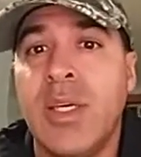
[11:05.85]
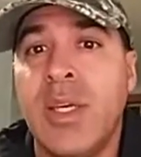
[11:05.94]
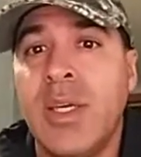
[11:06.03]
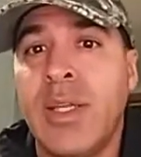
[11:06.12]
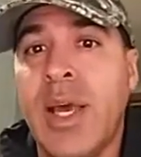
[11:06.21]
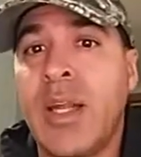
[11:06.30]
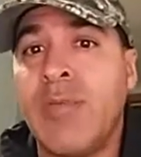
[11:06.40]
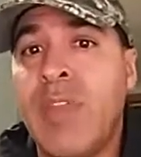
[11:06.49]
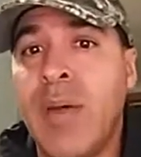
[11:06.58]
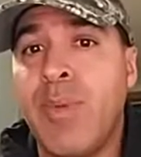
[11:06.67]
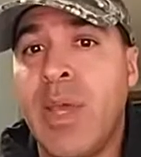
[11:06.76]
And out of
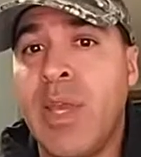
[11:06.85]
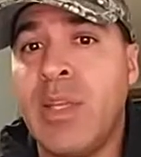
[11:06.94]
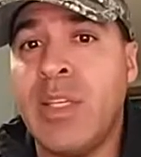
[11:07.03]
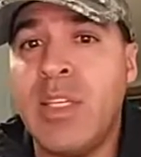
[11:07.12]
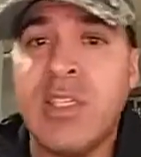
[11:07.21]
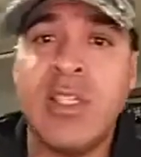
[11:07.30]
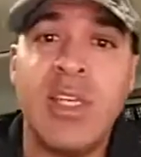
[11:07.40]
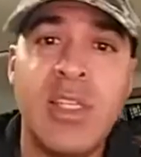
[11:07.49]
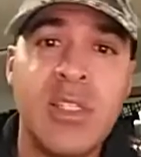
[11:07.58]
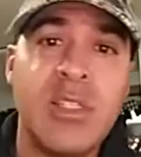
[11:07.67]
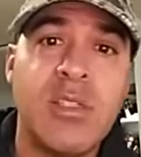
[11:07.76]
that pain, he
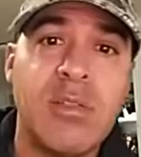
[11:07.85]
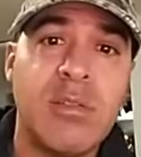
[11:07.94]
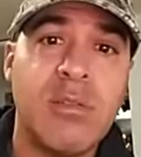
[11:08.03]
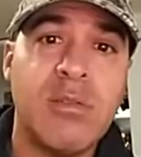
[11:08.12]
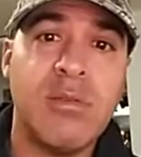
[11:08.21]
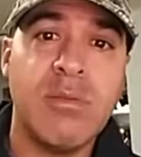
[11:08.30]
sins.